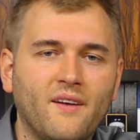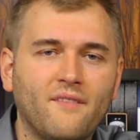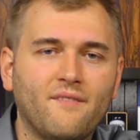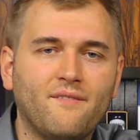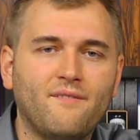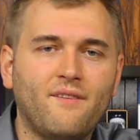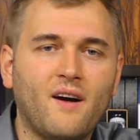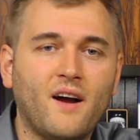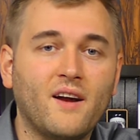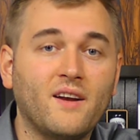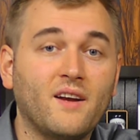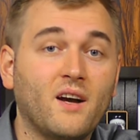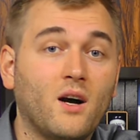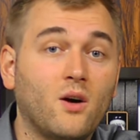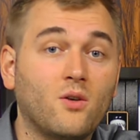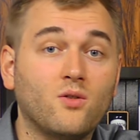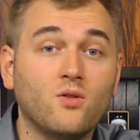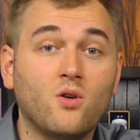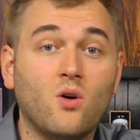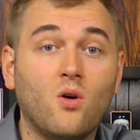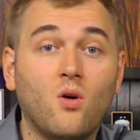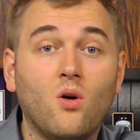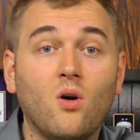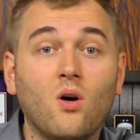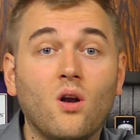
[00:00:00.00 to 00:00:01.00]
and find
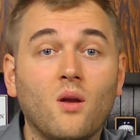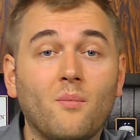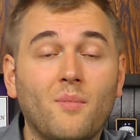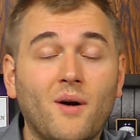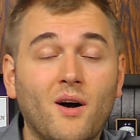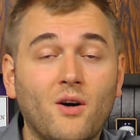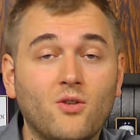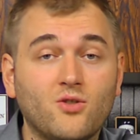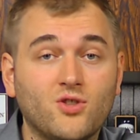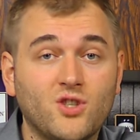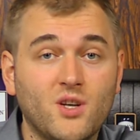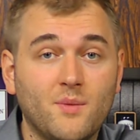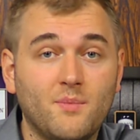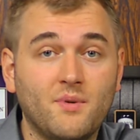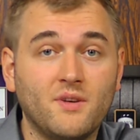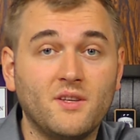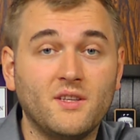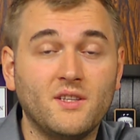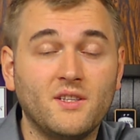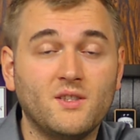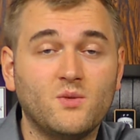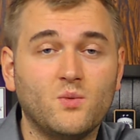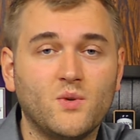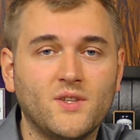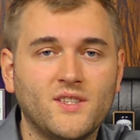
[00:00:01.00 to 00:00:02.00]
out all about
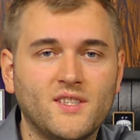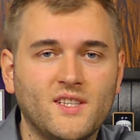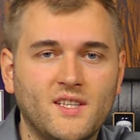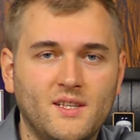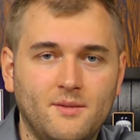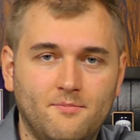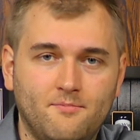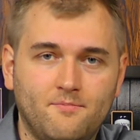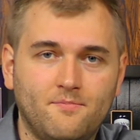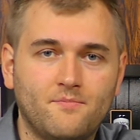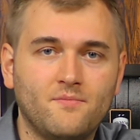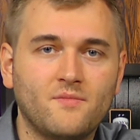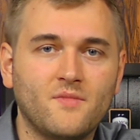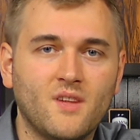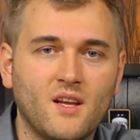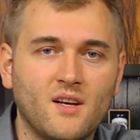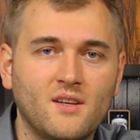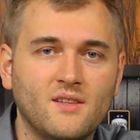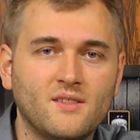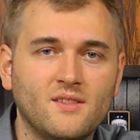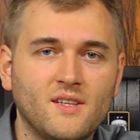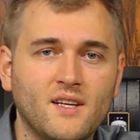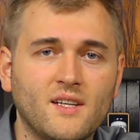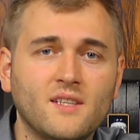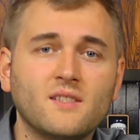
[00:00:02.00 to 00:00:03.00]
Japanese whiskey.
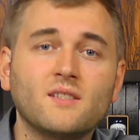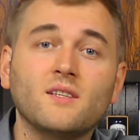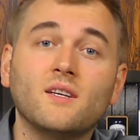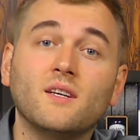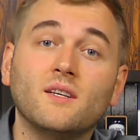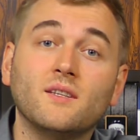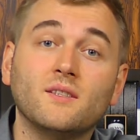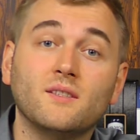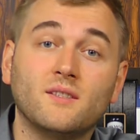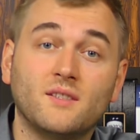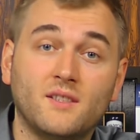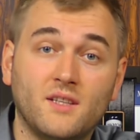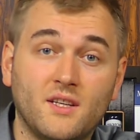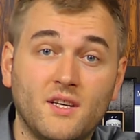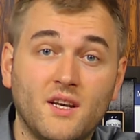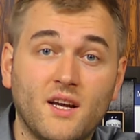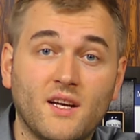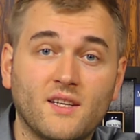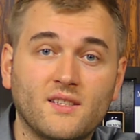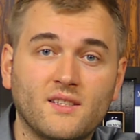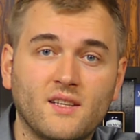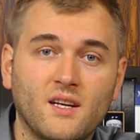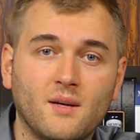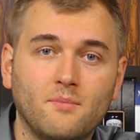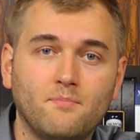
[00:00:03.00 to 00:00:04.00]
Thanks and see you
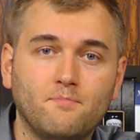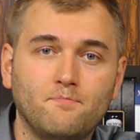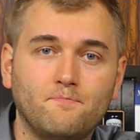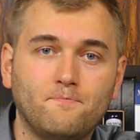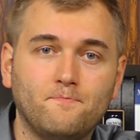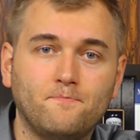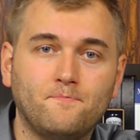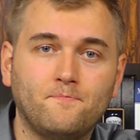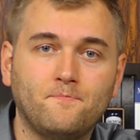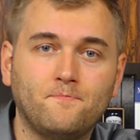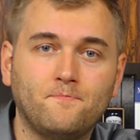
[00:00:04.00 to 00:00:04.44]
next time.